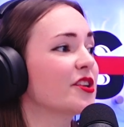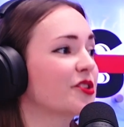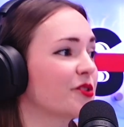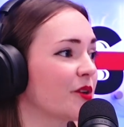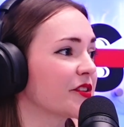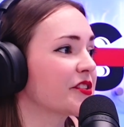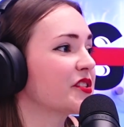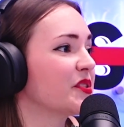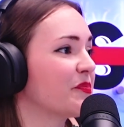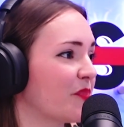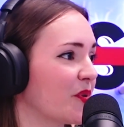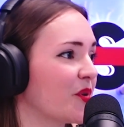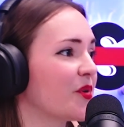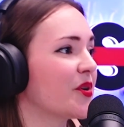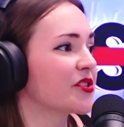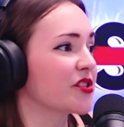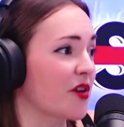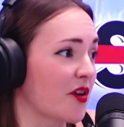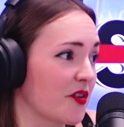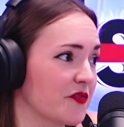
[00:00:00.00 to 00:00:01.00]
across the
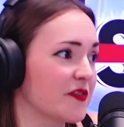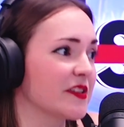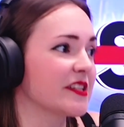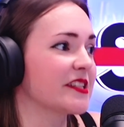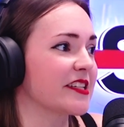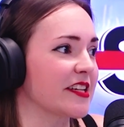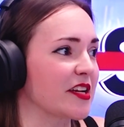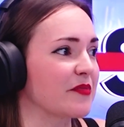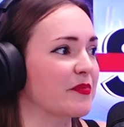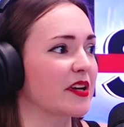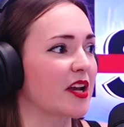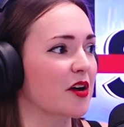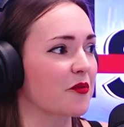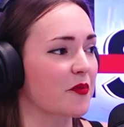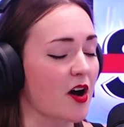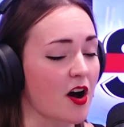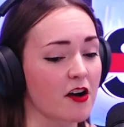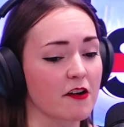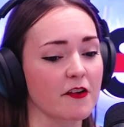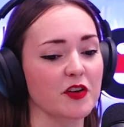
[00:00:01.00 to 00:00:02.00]
board, obviously, but like
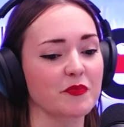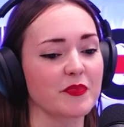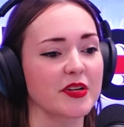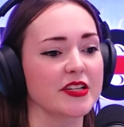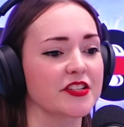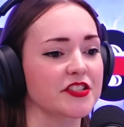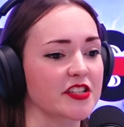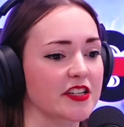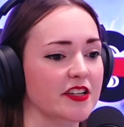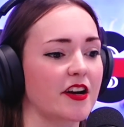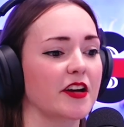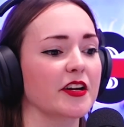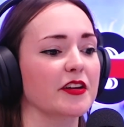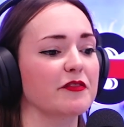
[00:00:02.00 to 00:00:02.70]
our own minister can't